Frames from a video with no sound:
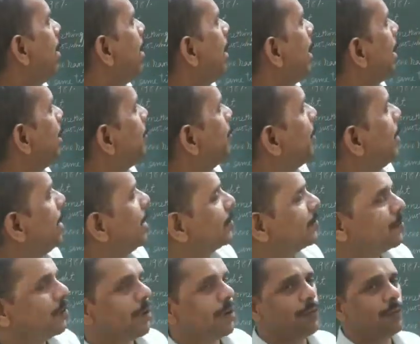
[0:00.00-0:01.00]
I
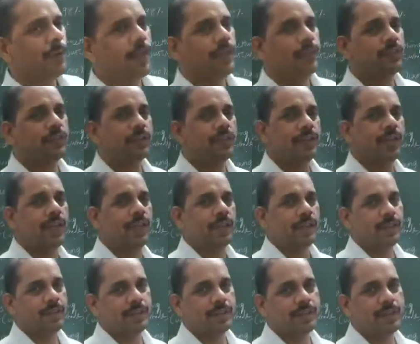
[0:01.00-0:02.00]
was always
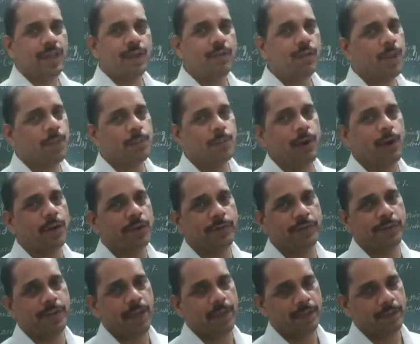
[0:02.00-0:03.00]
shy. Now I am not
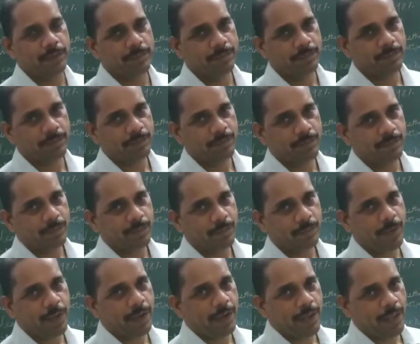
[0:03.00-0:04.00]
shy.
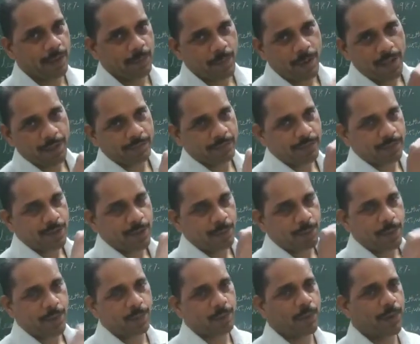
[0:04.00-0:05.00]
When I was in
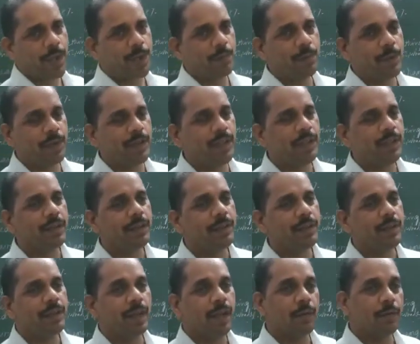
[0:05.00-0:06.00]
upper primary,
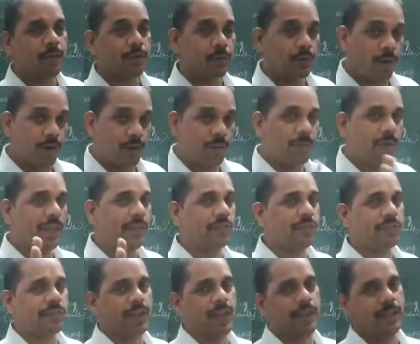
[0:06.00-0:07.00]
I was always
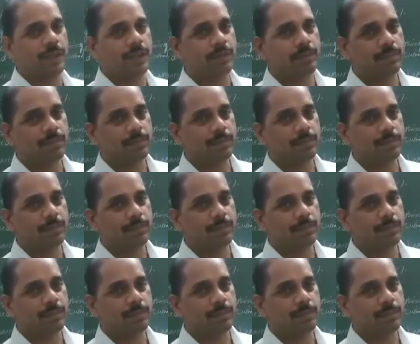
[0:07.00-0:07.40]
shy.